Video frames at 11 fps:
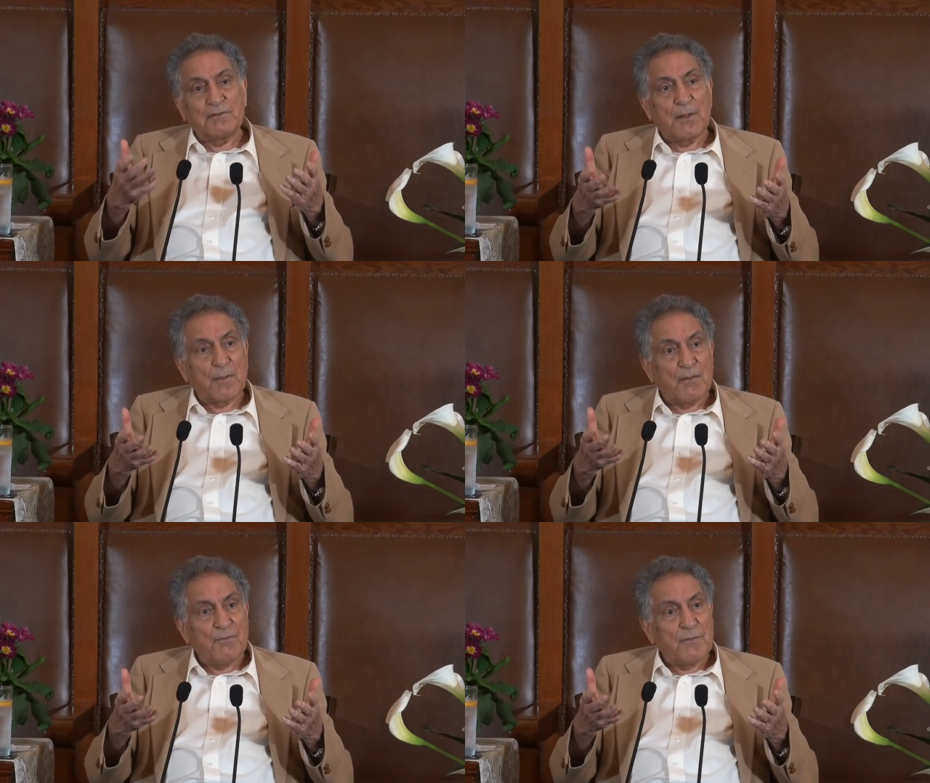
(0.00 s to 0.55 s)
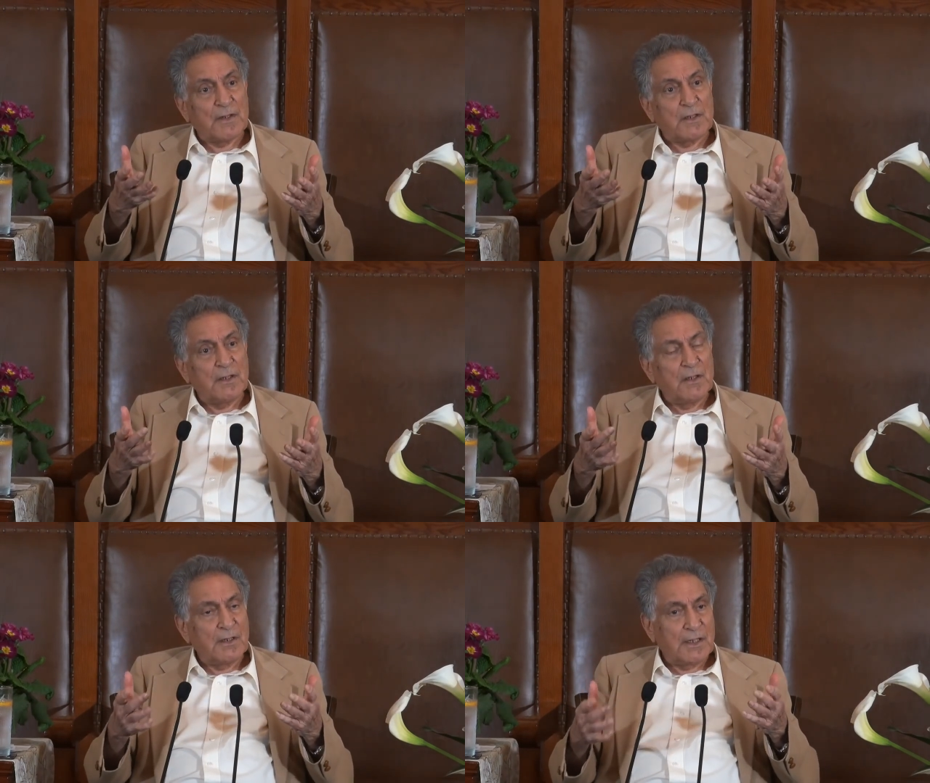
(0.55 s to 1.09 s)
give them
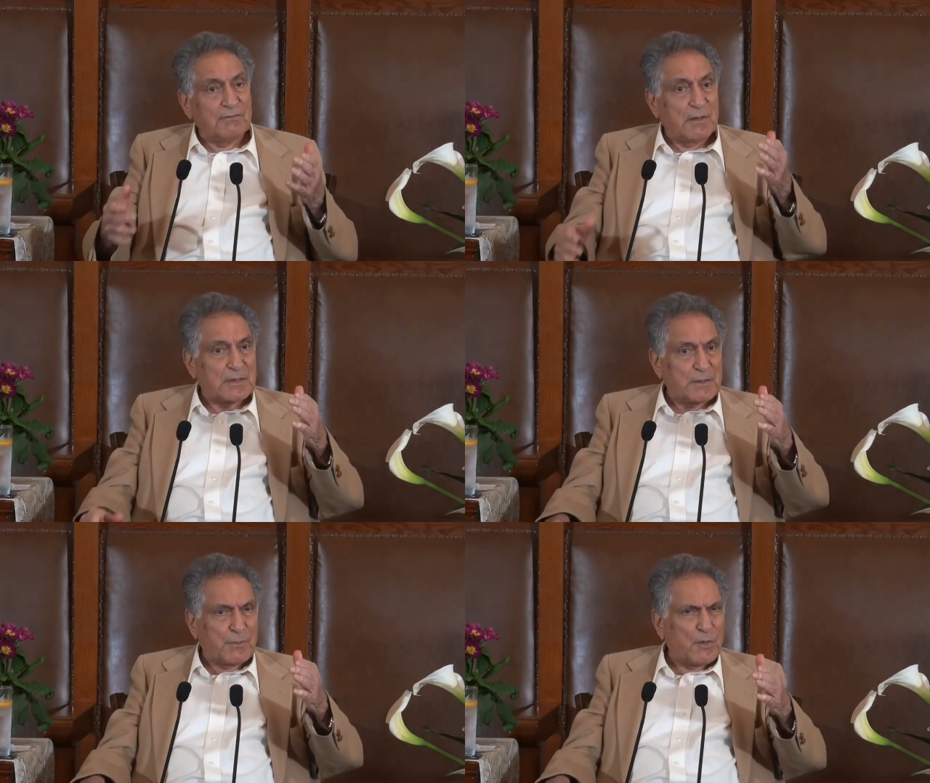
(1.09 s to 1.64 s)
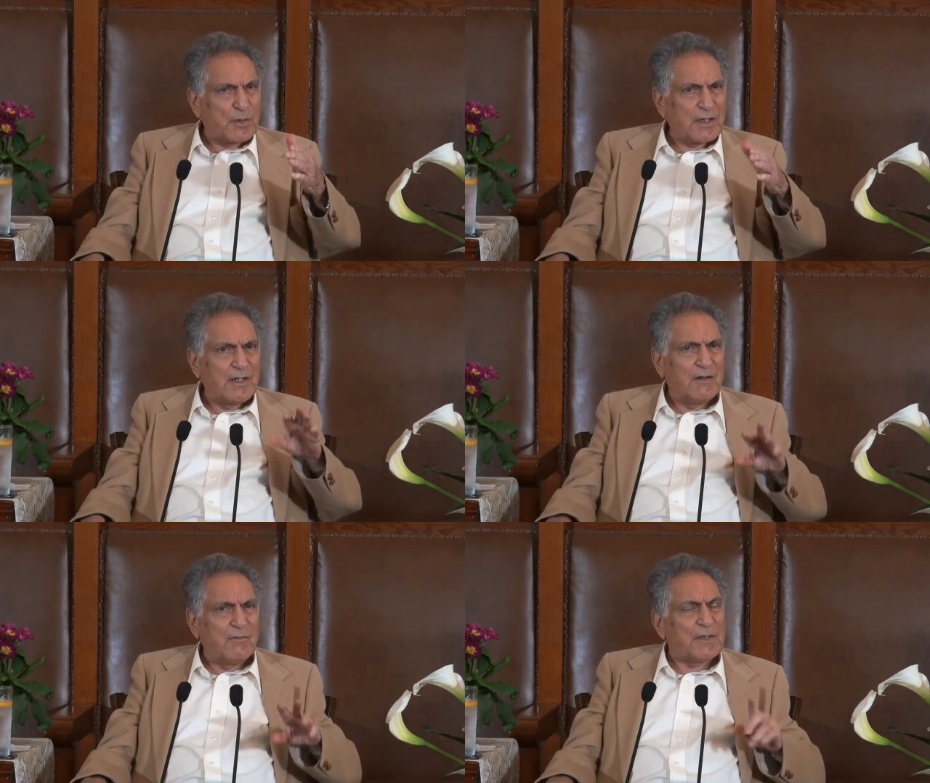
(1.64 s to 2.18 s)
comfort, give them support
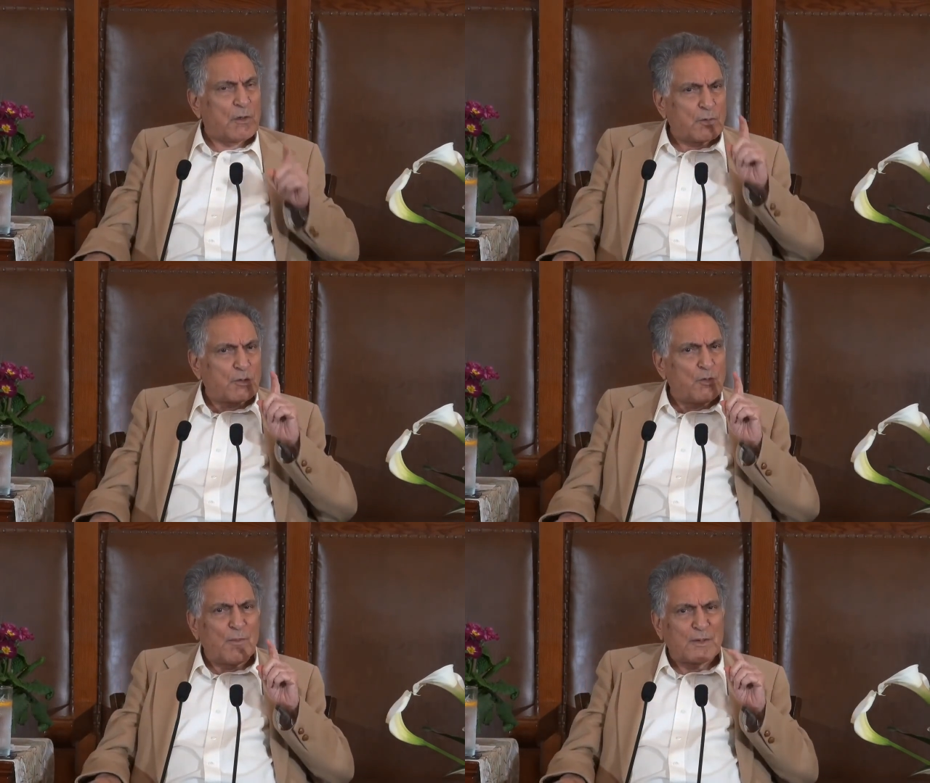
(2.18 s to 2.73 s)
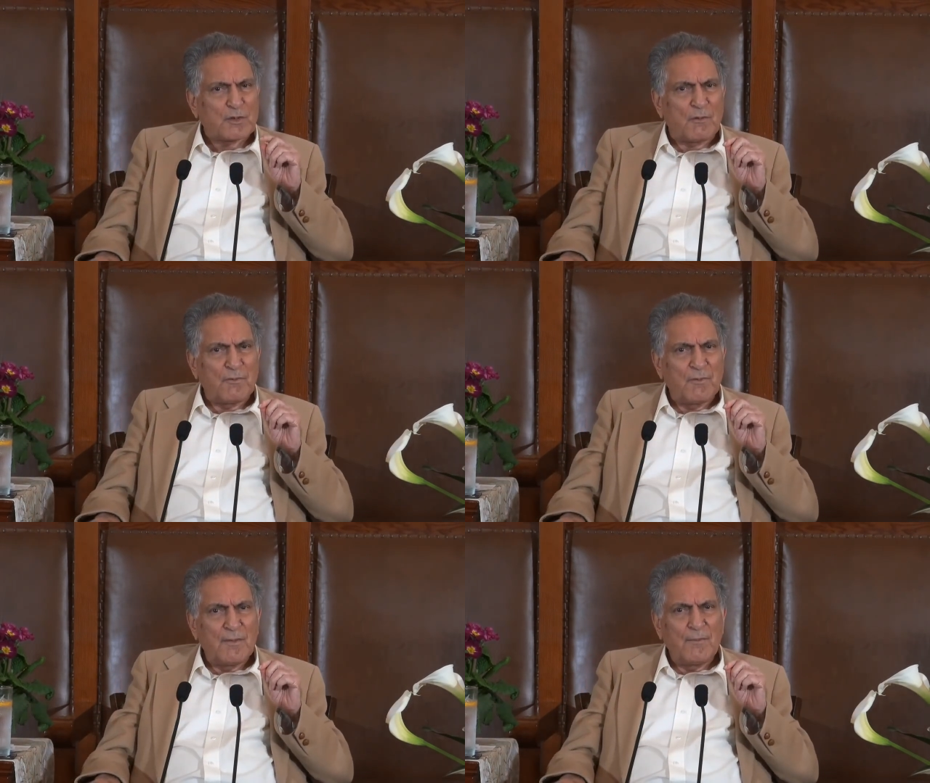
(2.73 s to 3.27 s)
without too much
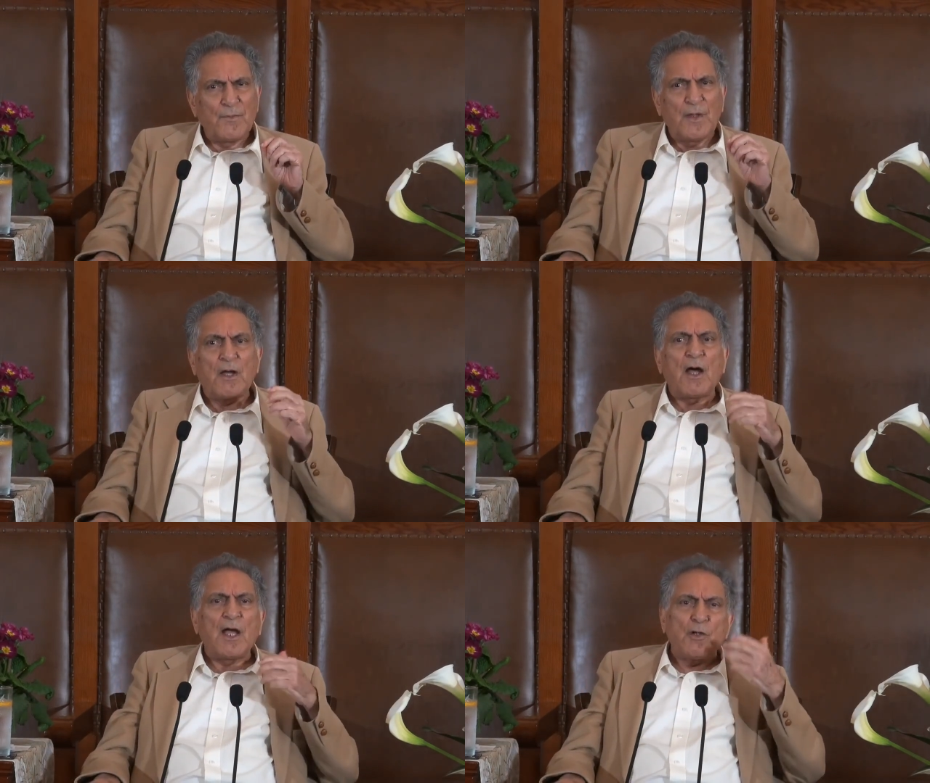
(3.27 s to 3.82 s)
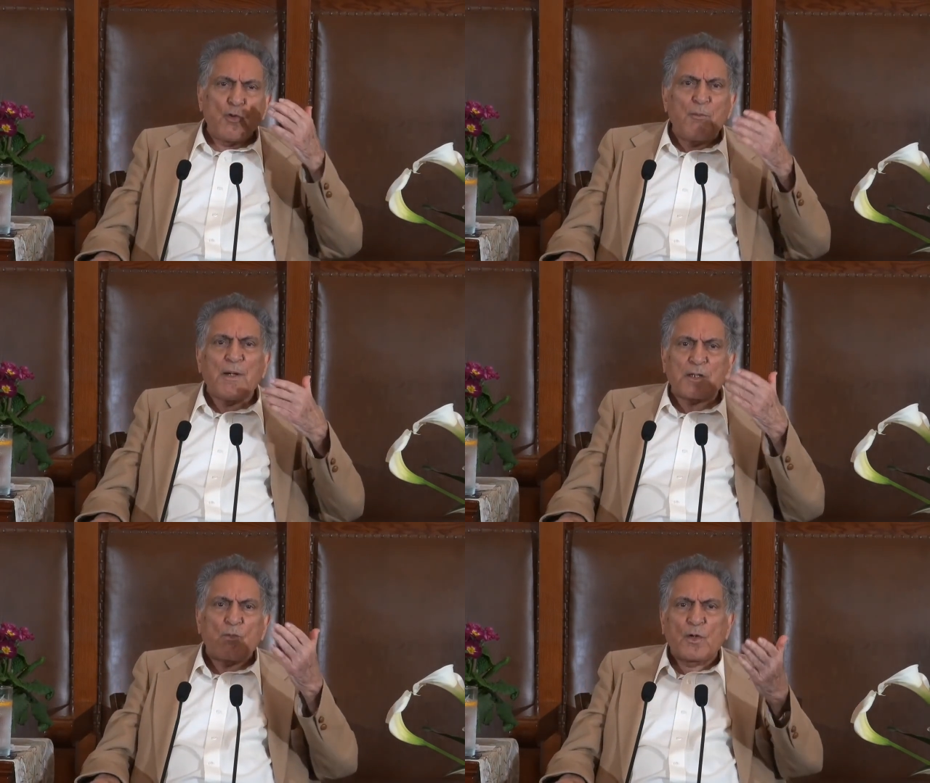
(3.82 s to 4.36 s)
of the I know
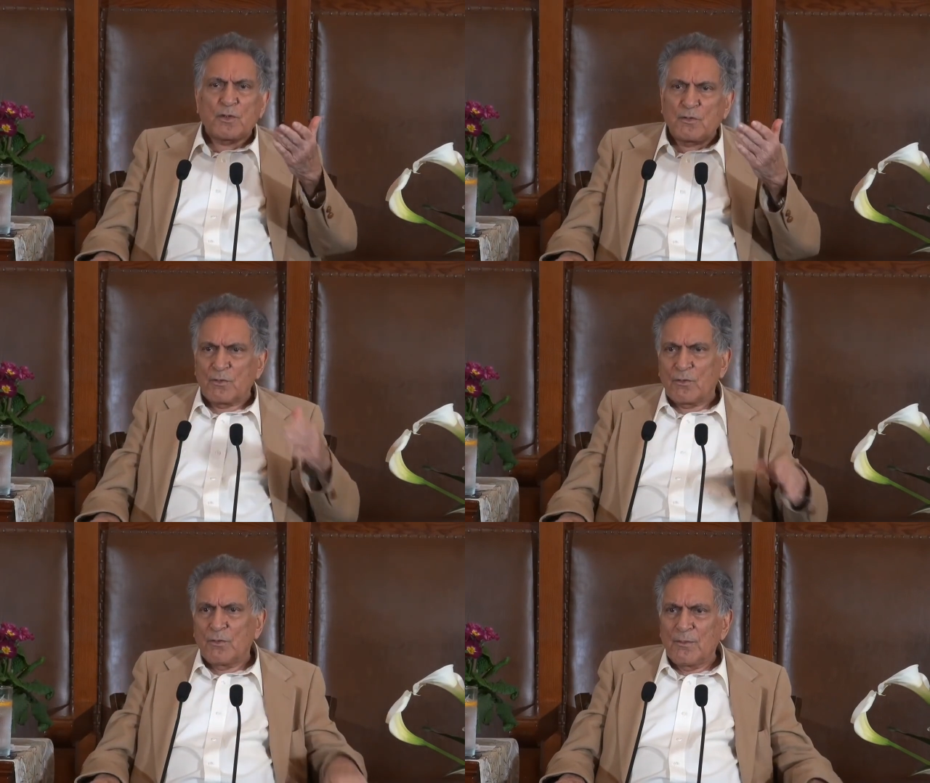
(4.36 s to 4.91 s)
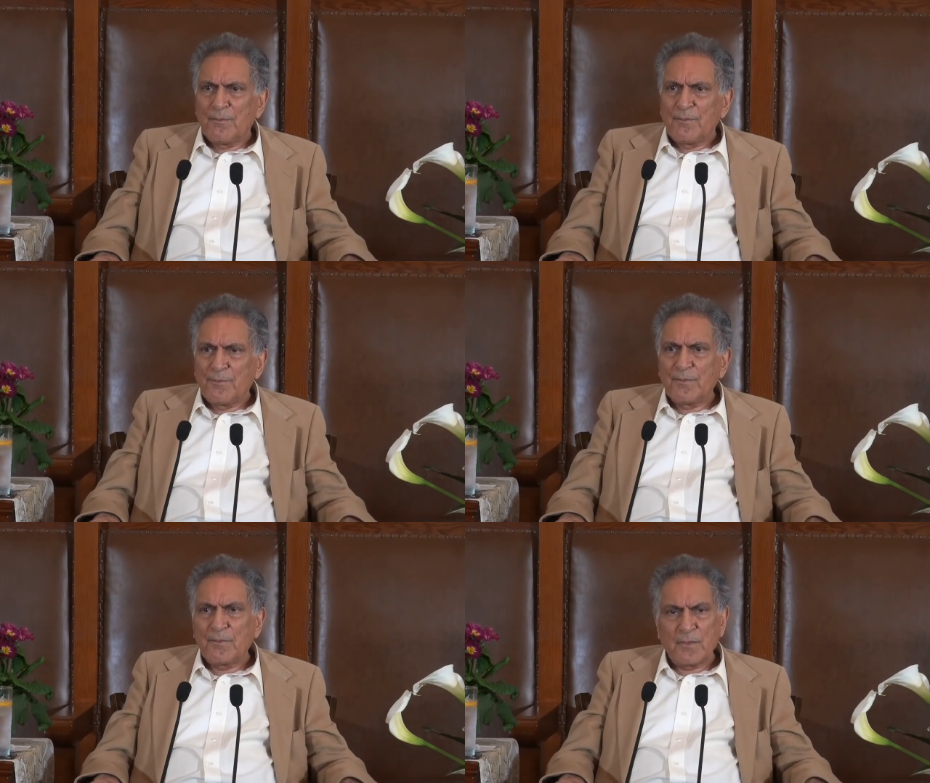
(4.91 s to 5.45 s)
better what to do.
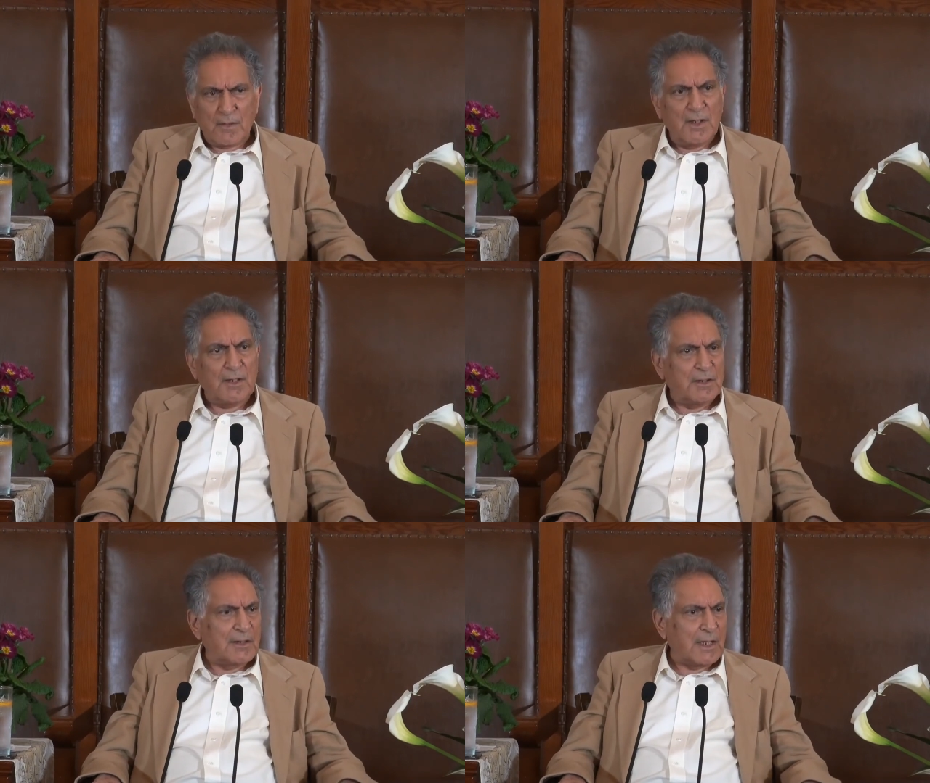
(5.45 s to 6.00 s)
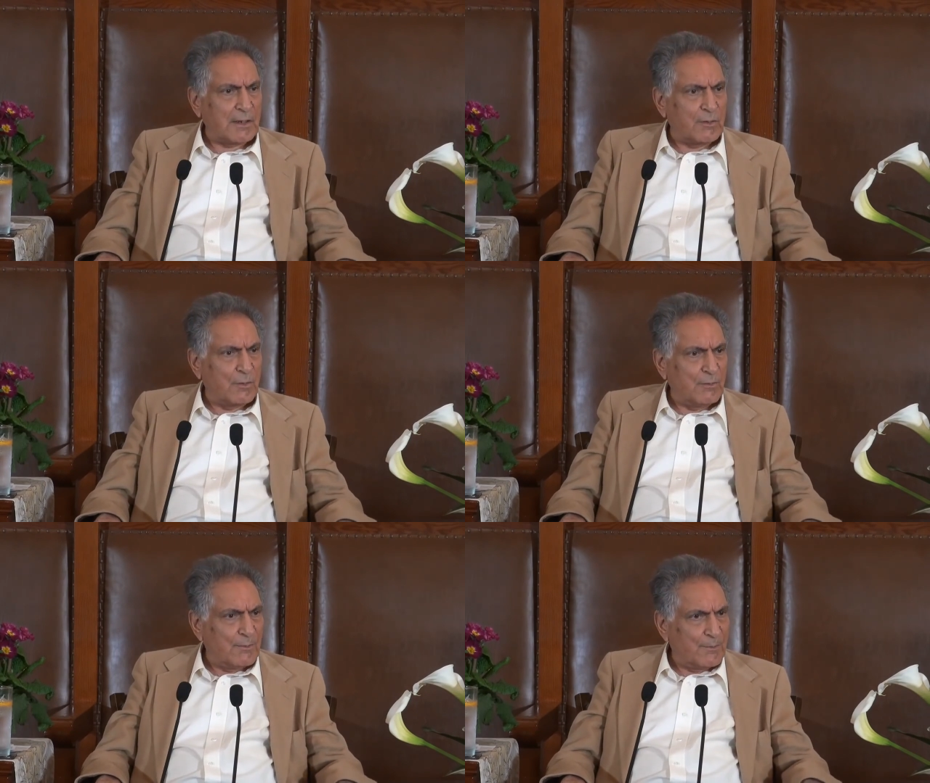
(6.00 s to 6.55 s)
Okay, thank you.